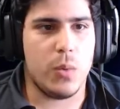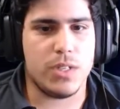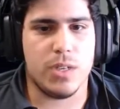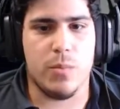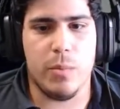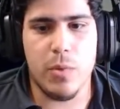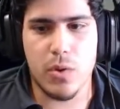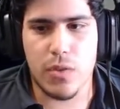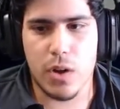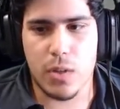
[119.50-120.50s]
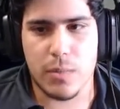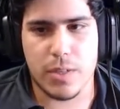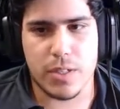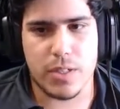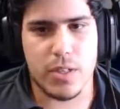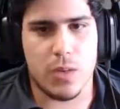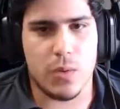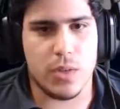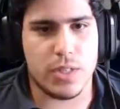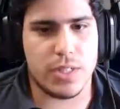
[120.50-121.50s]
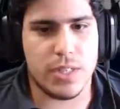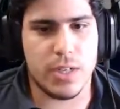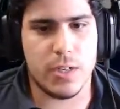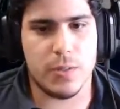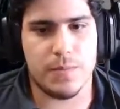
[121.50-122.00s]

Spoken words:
some removal, because we're still